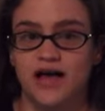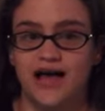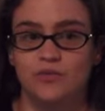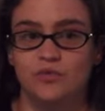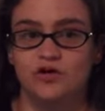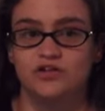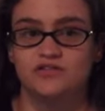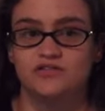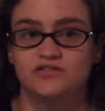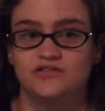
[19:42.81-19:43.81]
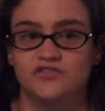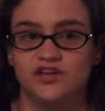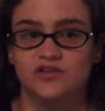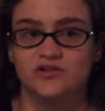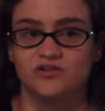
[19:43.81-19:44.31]
I wouldn't
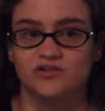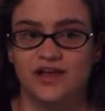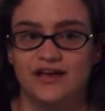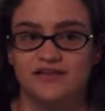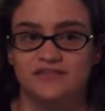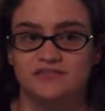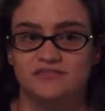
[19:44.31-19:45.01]
feel like